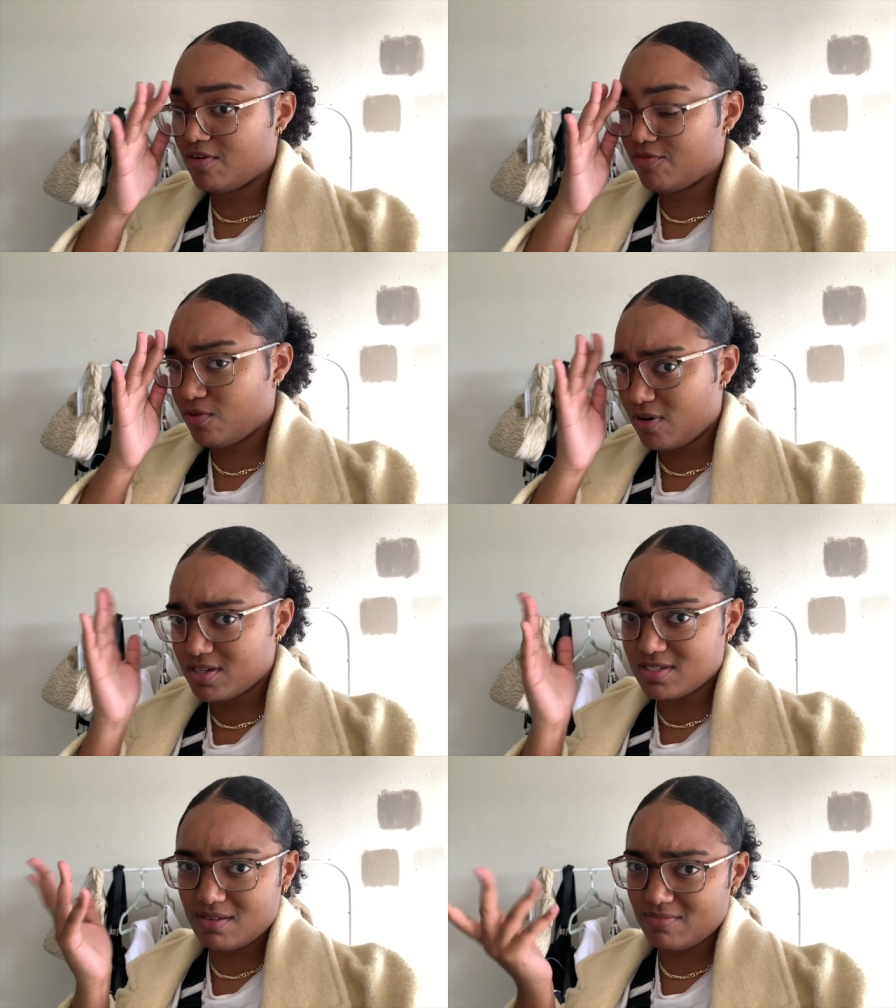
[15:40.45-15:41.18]
Of
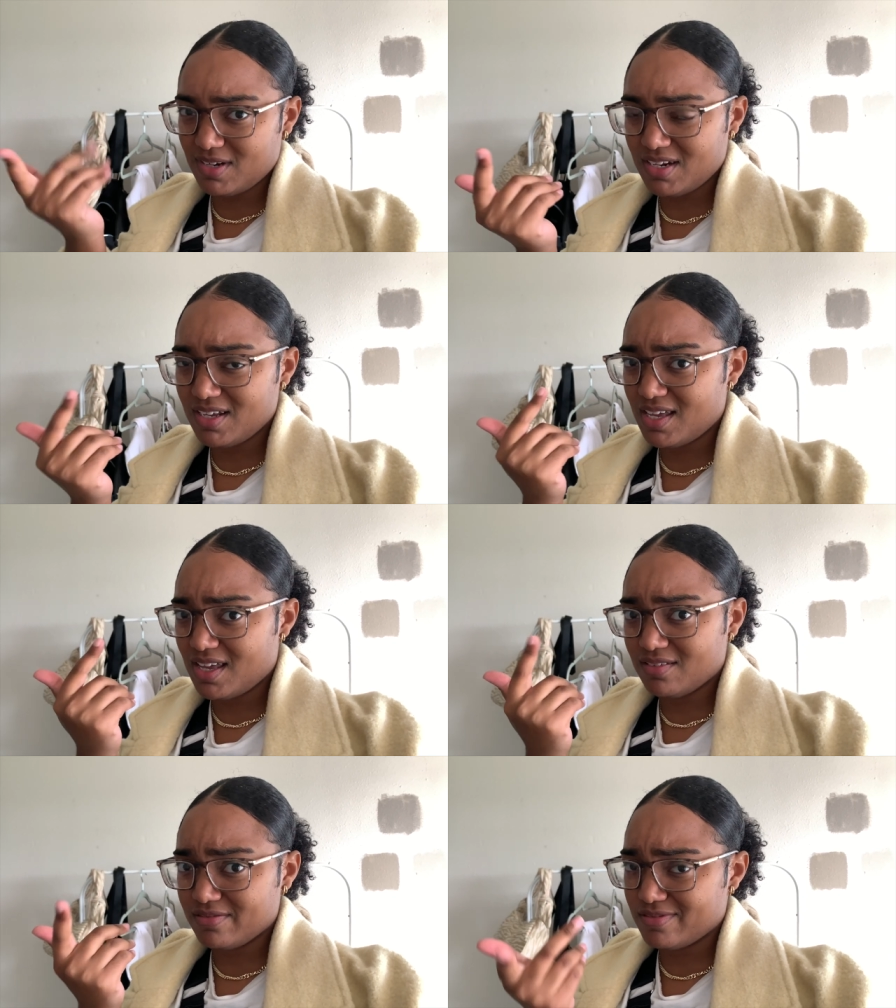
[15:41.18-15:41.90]
course, I'm
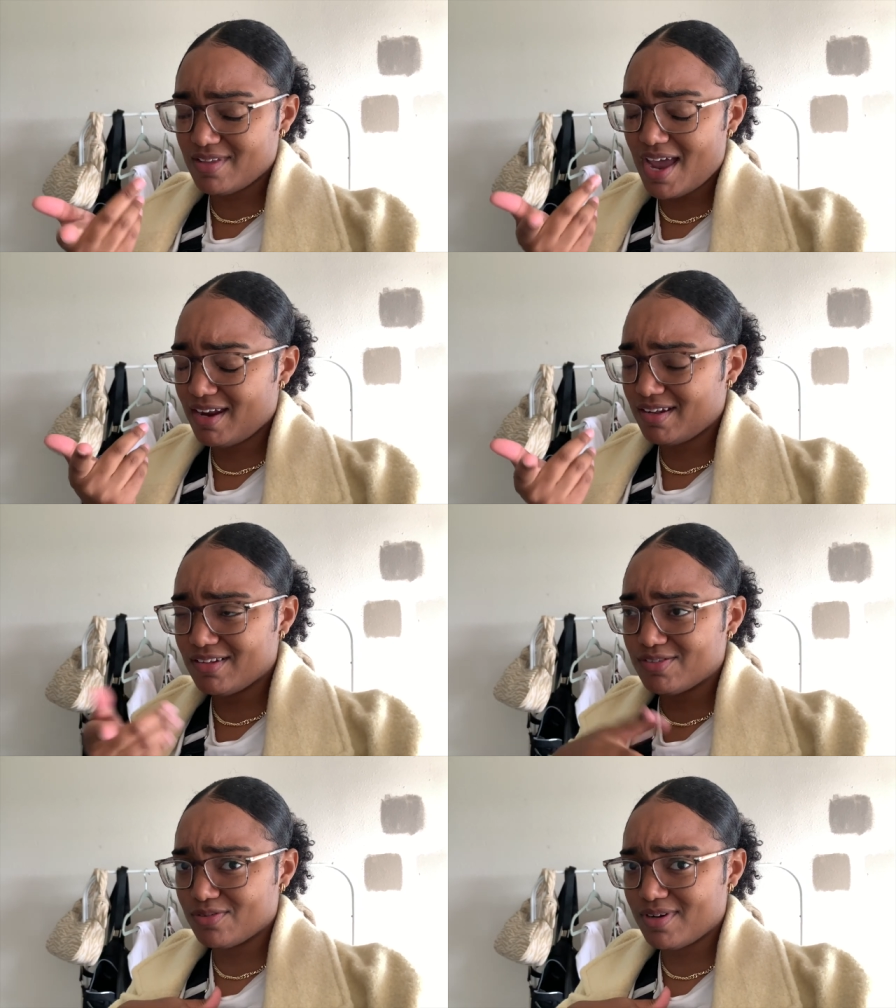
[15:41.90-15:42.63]
literally, I
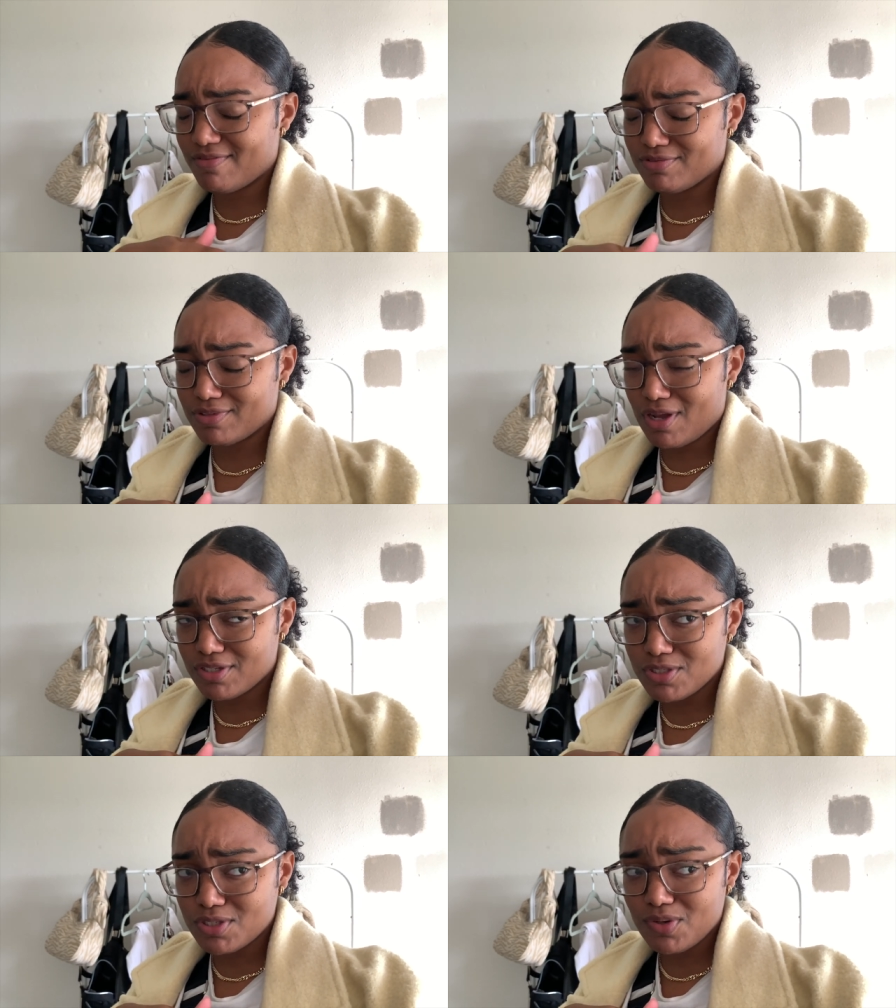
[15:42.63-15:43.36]
literally don't have
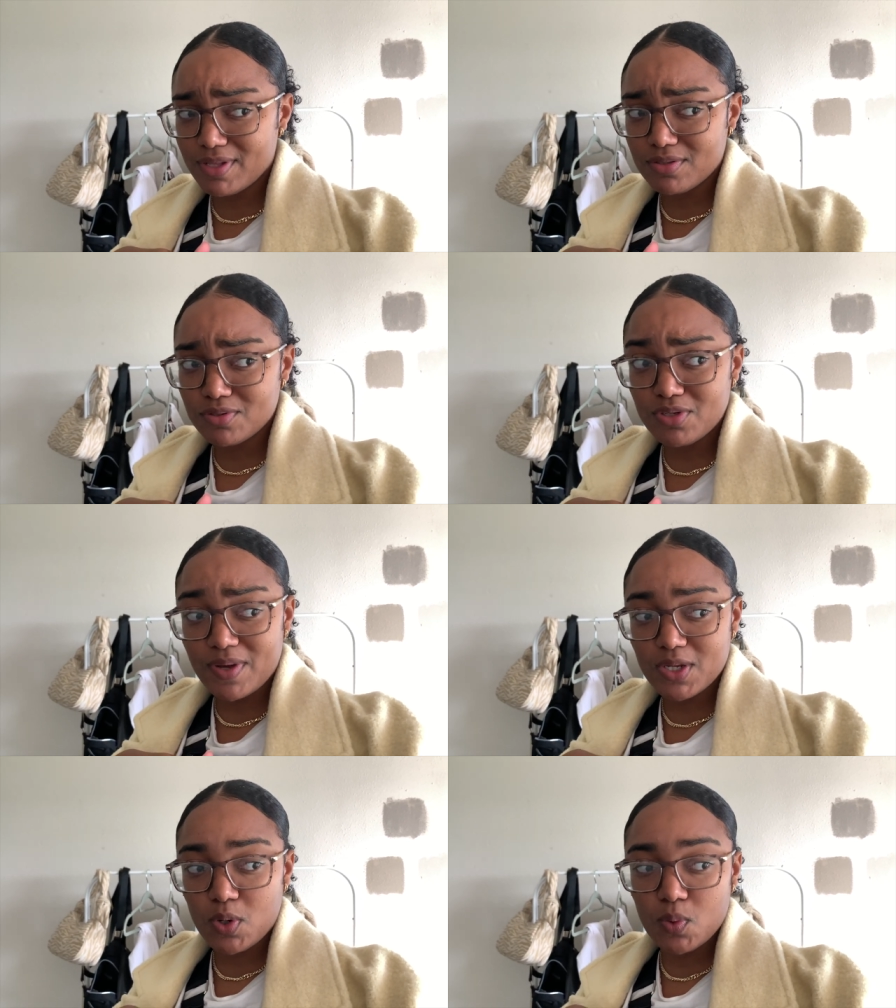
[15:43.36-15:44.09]
nothing to, to do
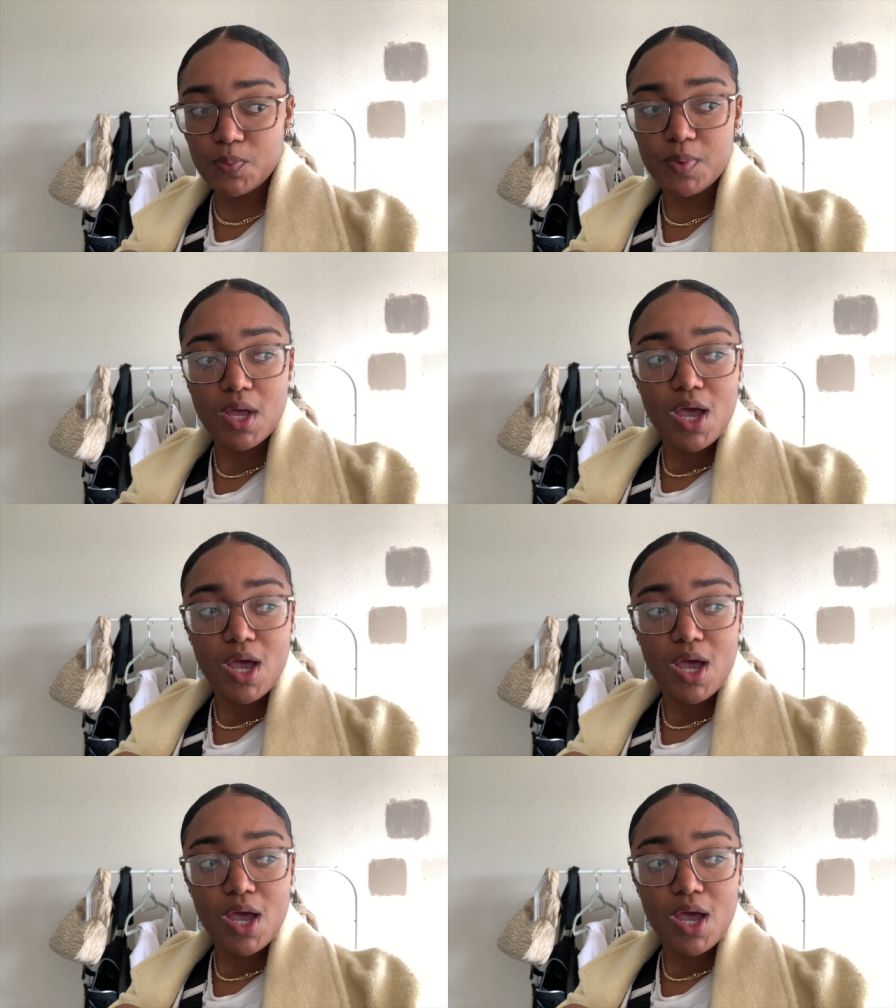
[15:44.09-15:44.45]
at home.